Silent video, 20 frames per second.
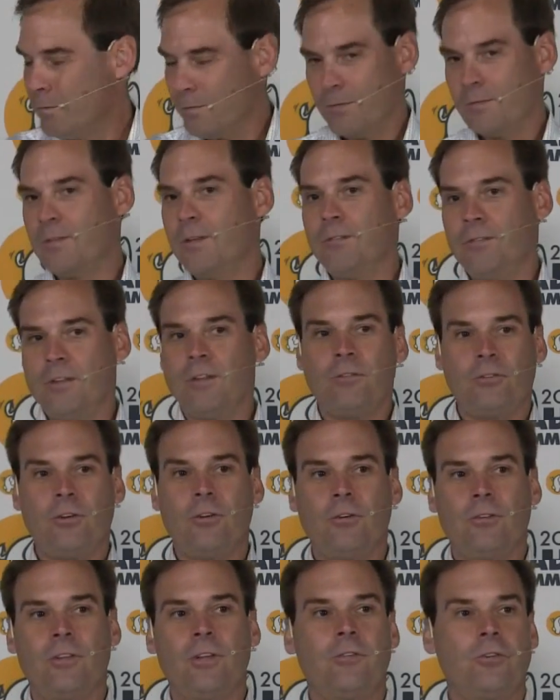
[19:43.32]
this
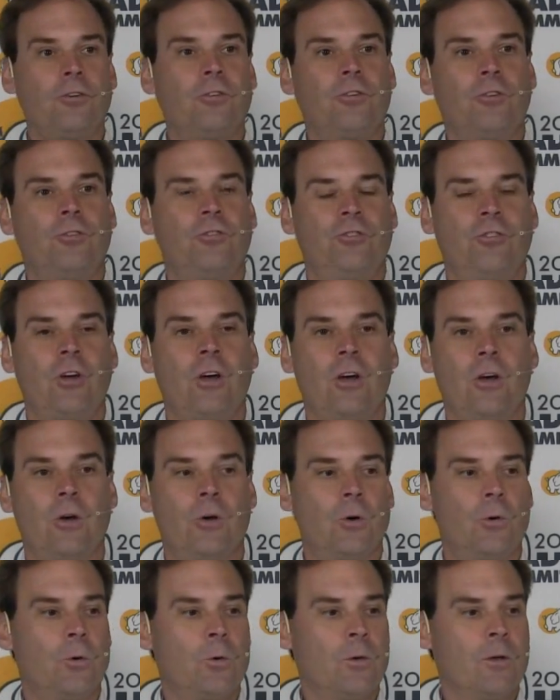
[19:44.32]
is a
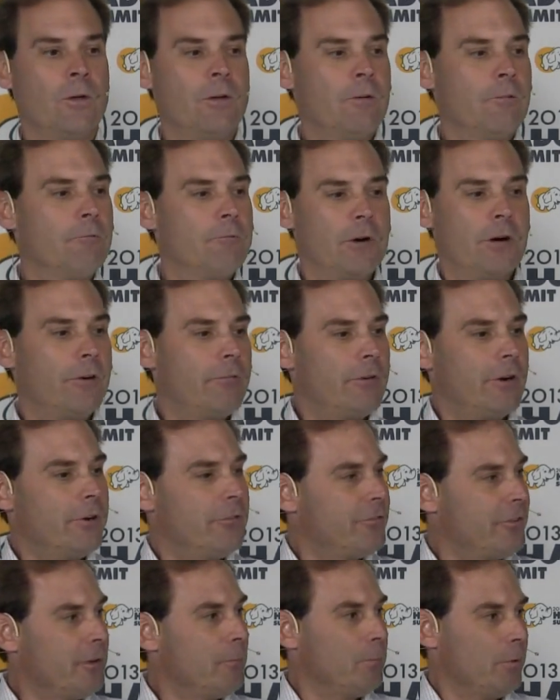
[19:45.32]
show, very, very
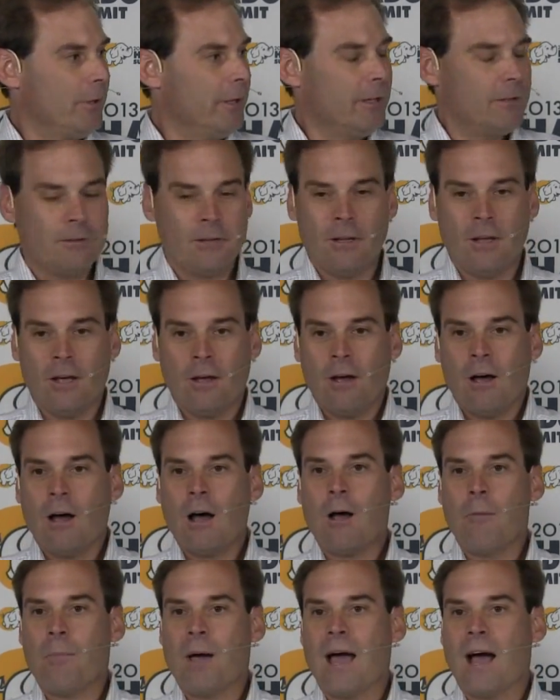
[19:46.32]
simply,
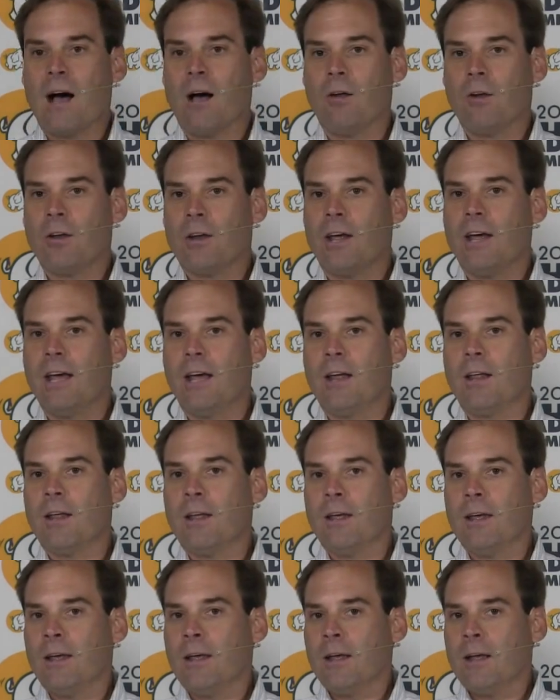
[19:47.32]
about
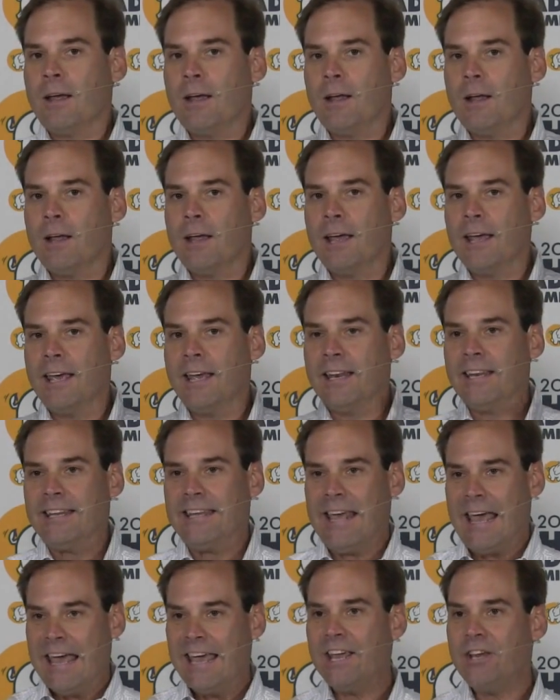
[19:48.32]

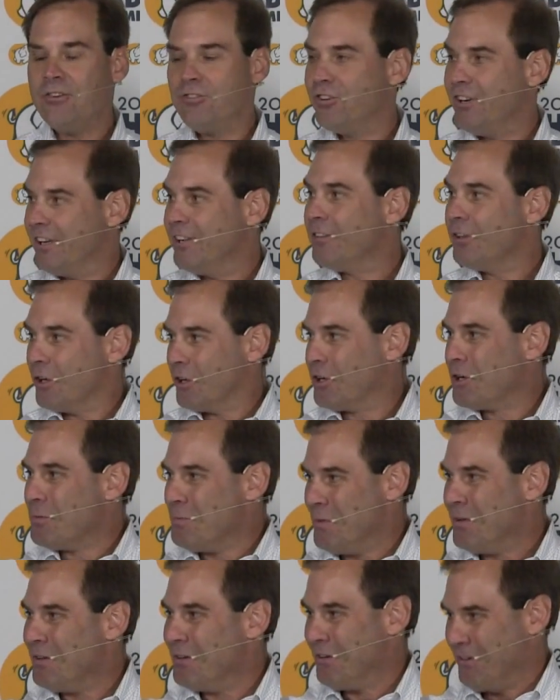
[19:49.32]
engaging the
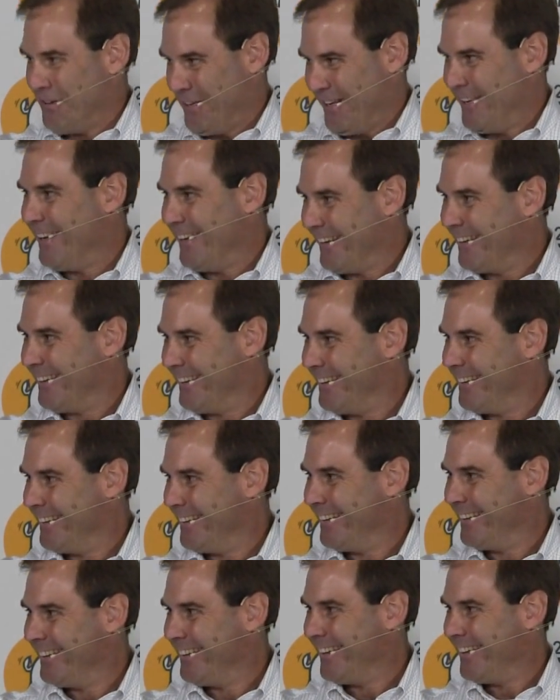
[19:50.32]
community
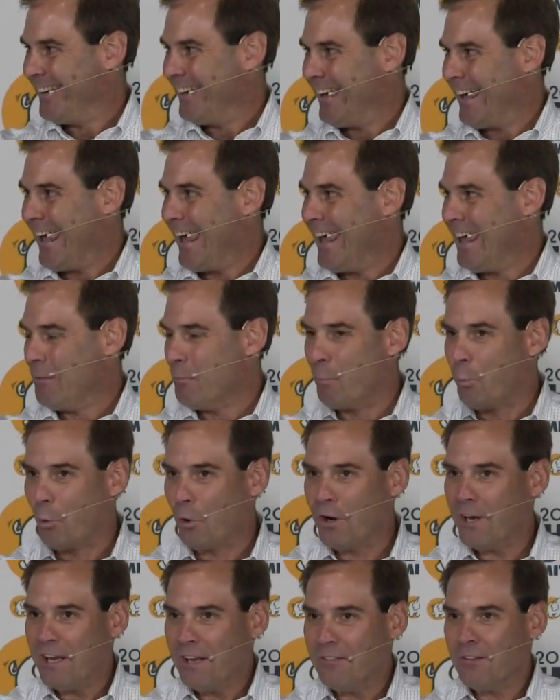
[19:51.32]
and
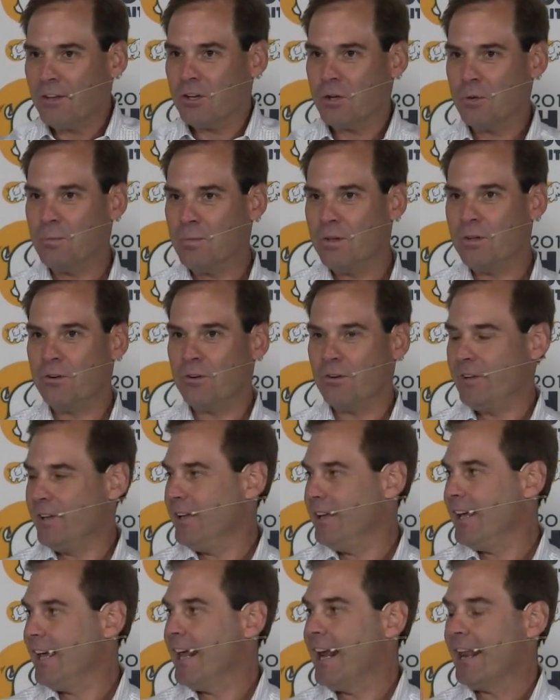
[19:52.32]
bringing the
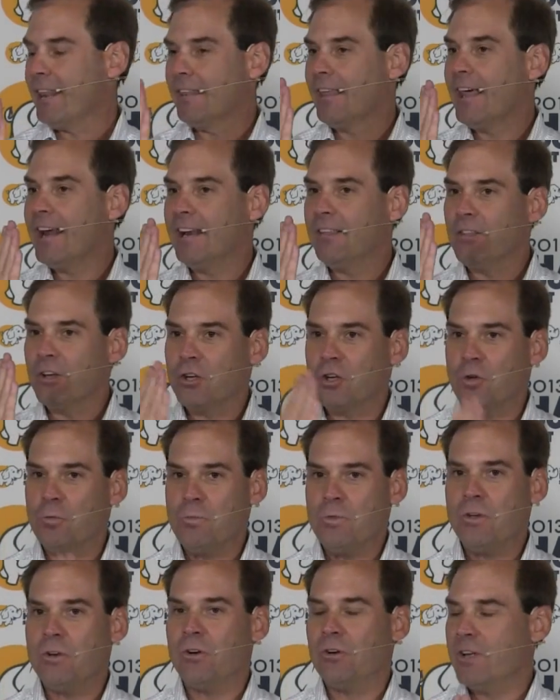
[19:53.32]
community and letting the
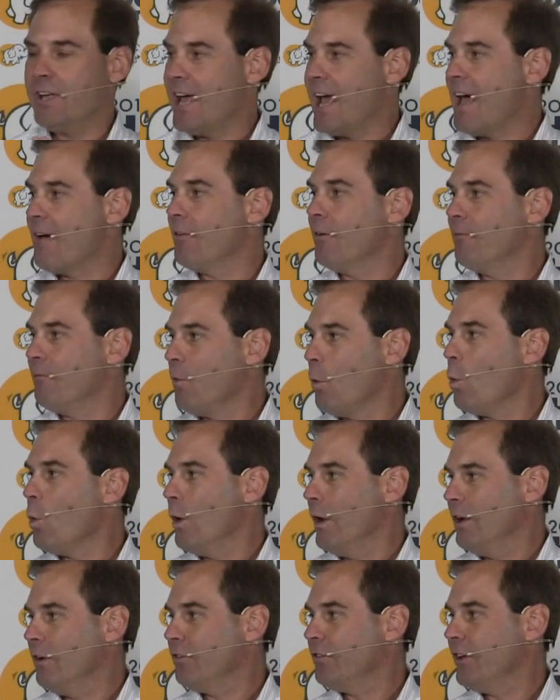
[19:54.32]
community have a
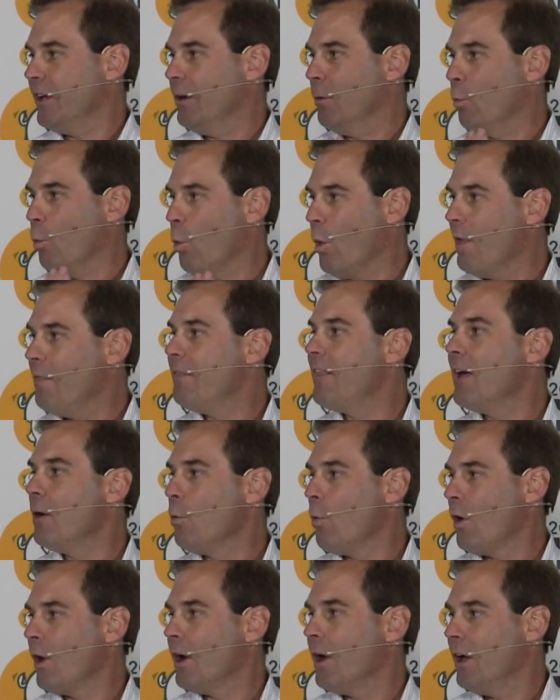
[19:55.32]
voice in what they
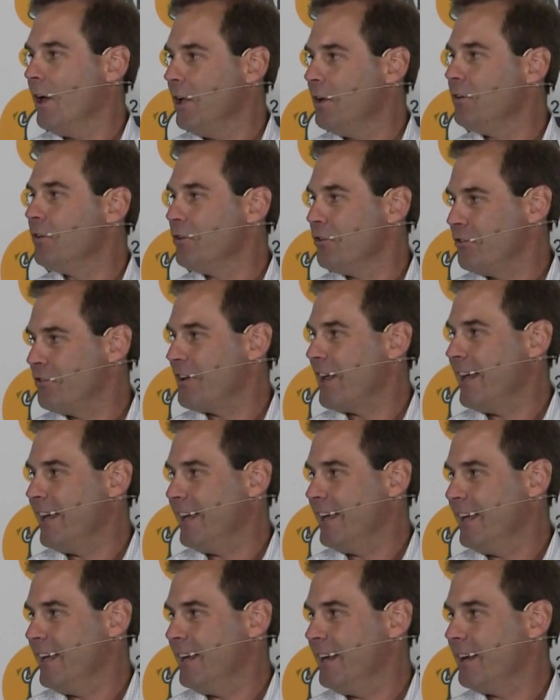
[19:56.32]
want to
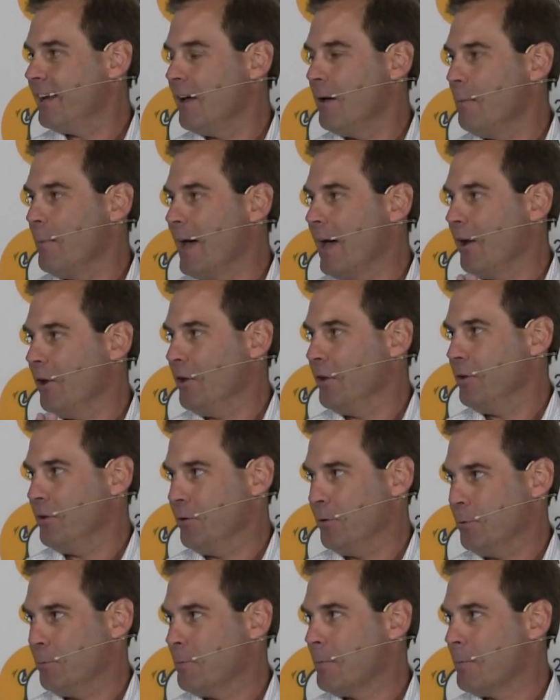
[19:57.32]
understand about Hadoop.